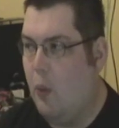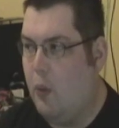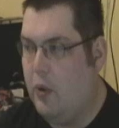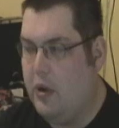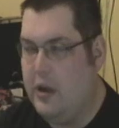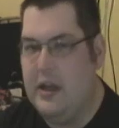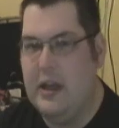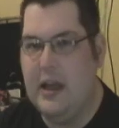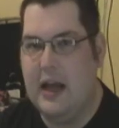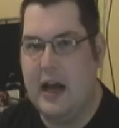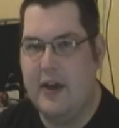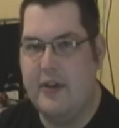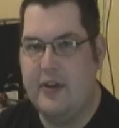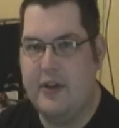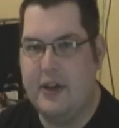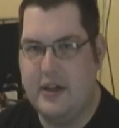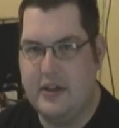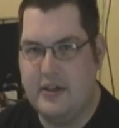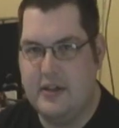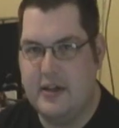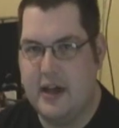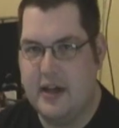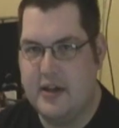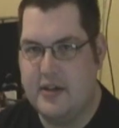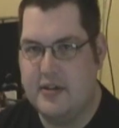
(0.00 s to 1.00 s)
We had the
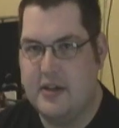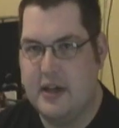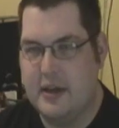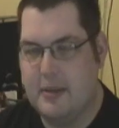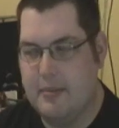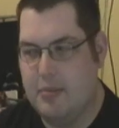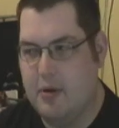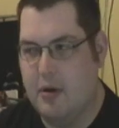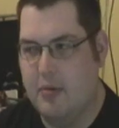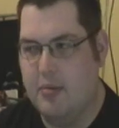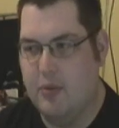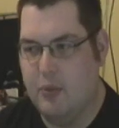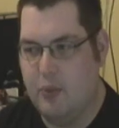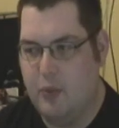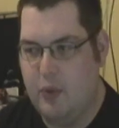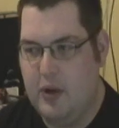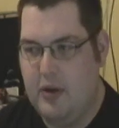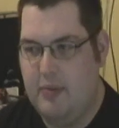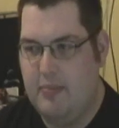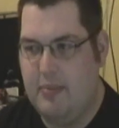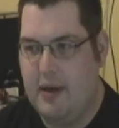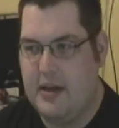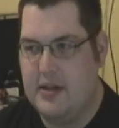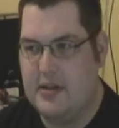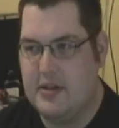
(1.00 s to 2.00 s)
exact same problem.
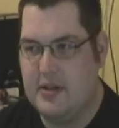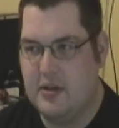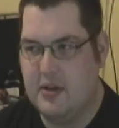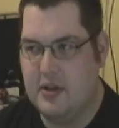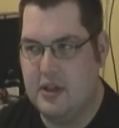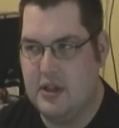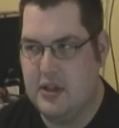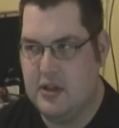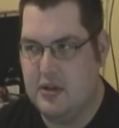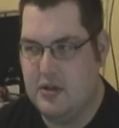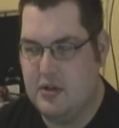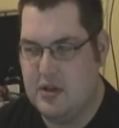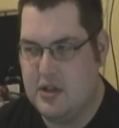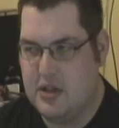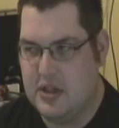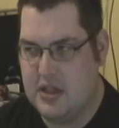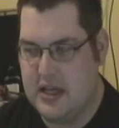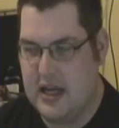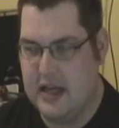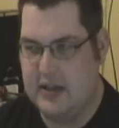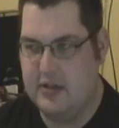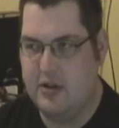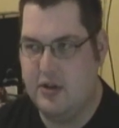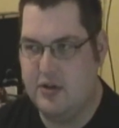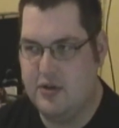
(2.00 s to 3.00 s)
We basically
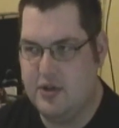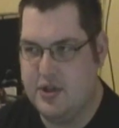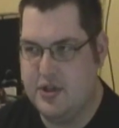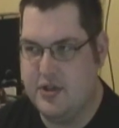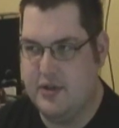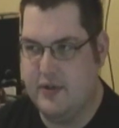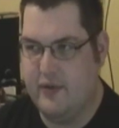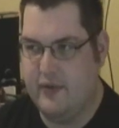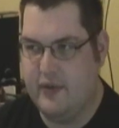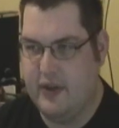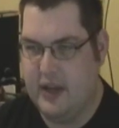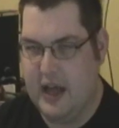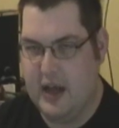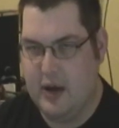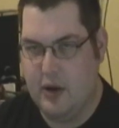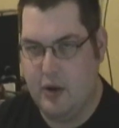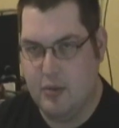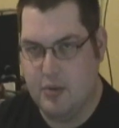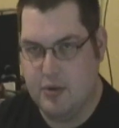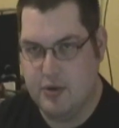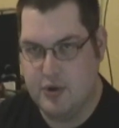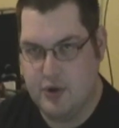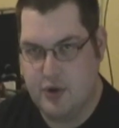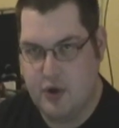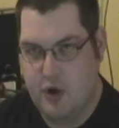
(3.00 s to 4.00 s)
snagged onto something that had
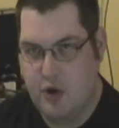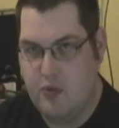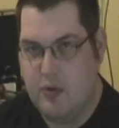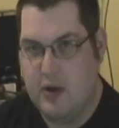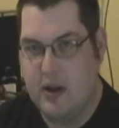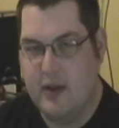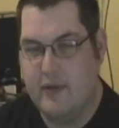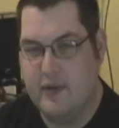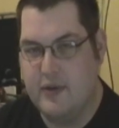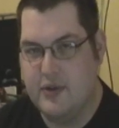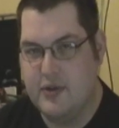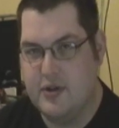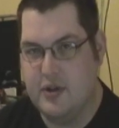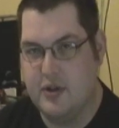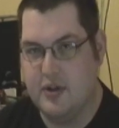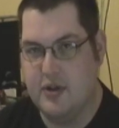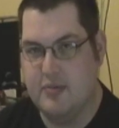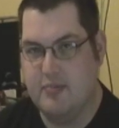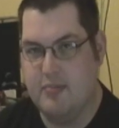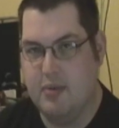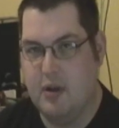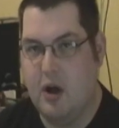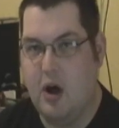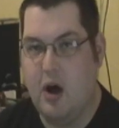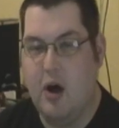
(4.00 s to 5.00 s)
almost no relevance to
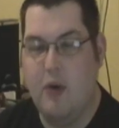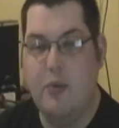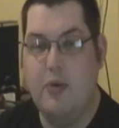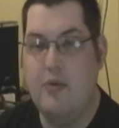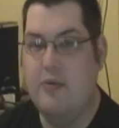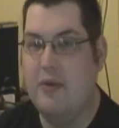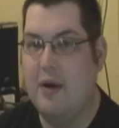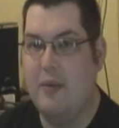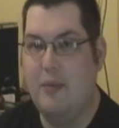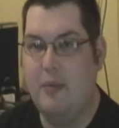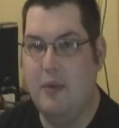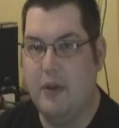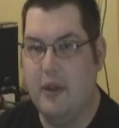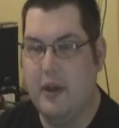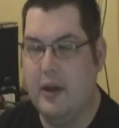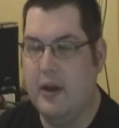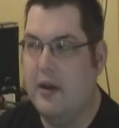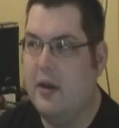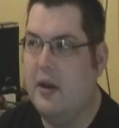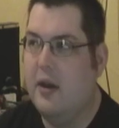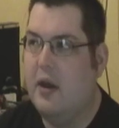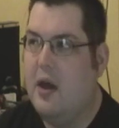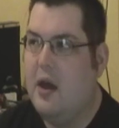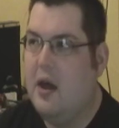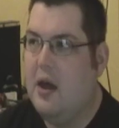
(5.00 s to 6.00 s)
the plot, and we ran with it.
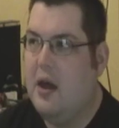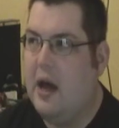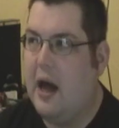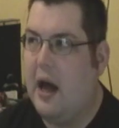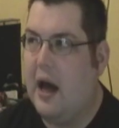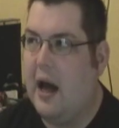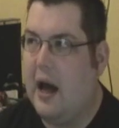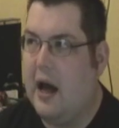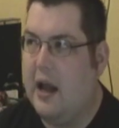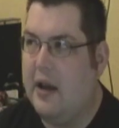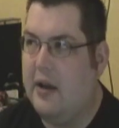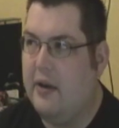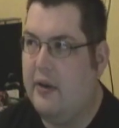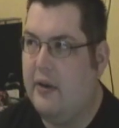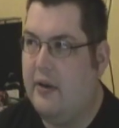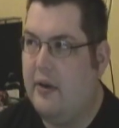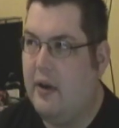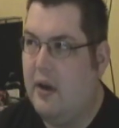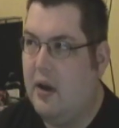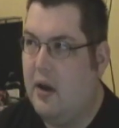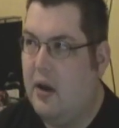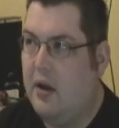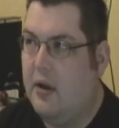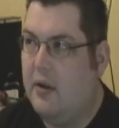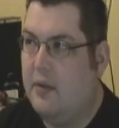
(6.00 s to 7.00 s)
And
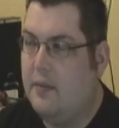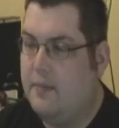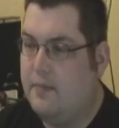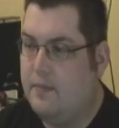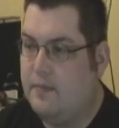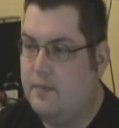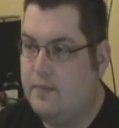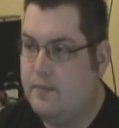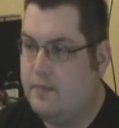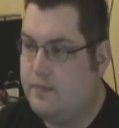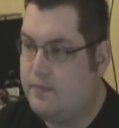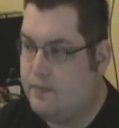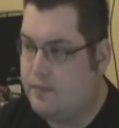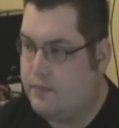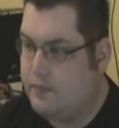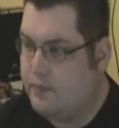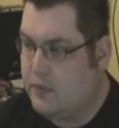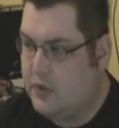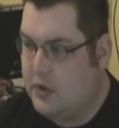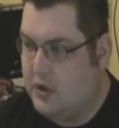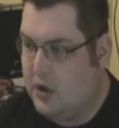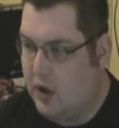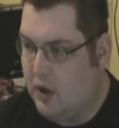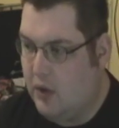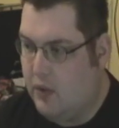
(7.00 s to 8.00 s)

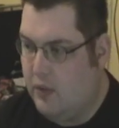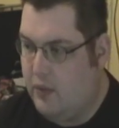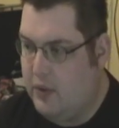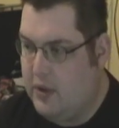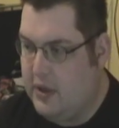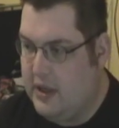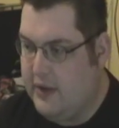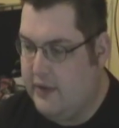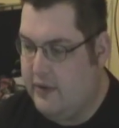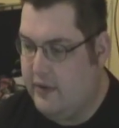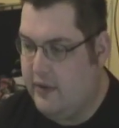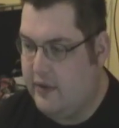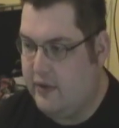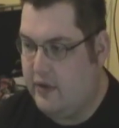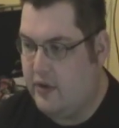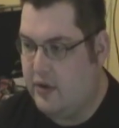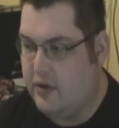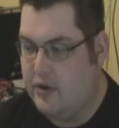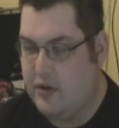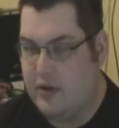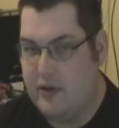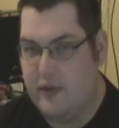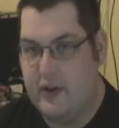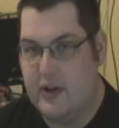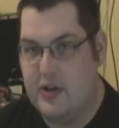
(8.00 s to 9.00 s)
you know, we never
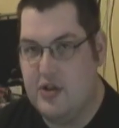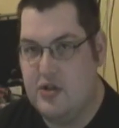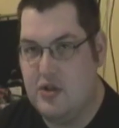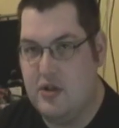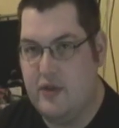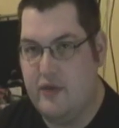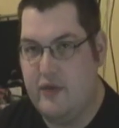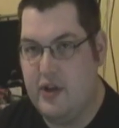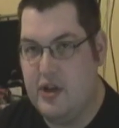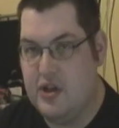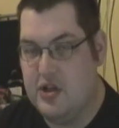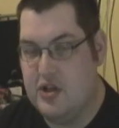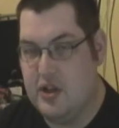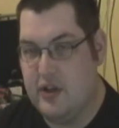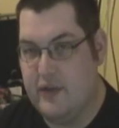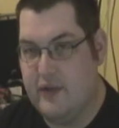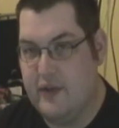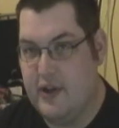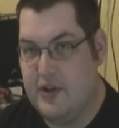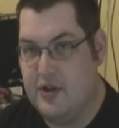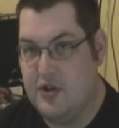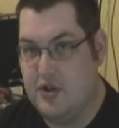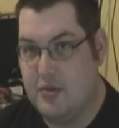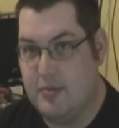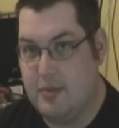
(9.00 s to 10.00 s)
got to finish the
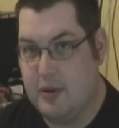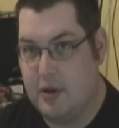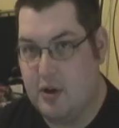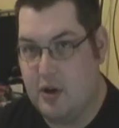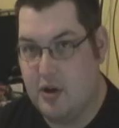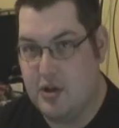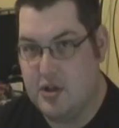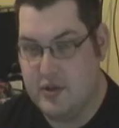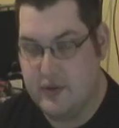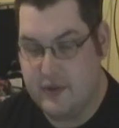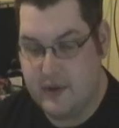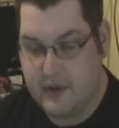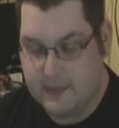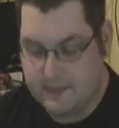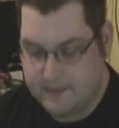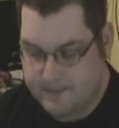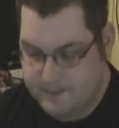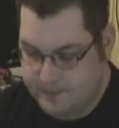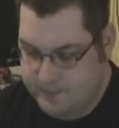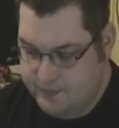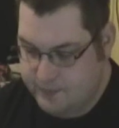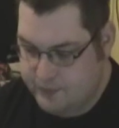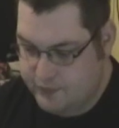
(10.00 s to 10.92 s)
adventure because of it.